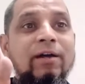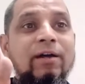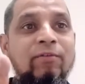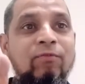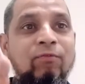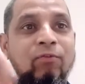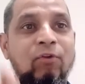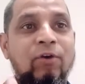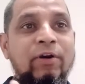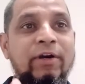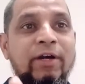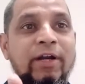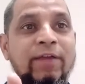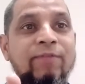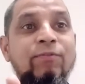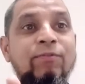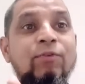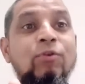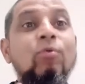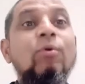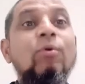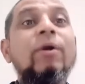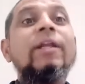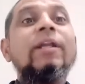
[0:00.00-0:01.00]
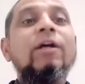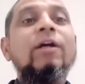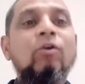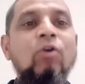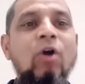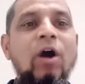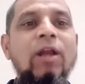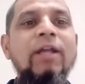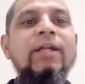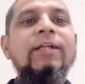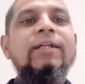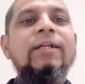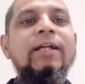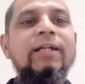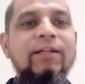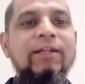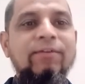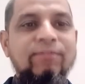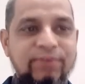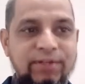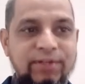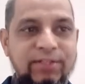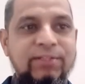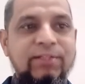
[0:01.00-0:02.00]
for review in a
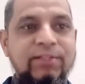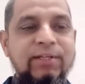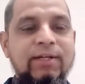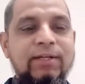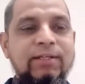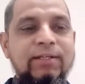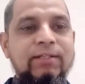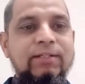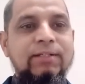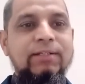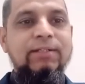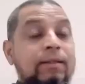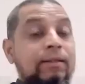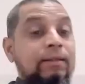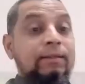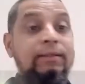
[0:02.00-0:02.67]
qualitative research?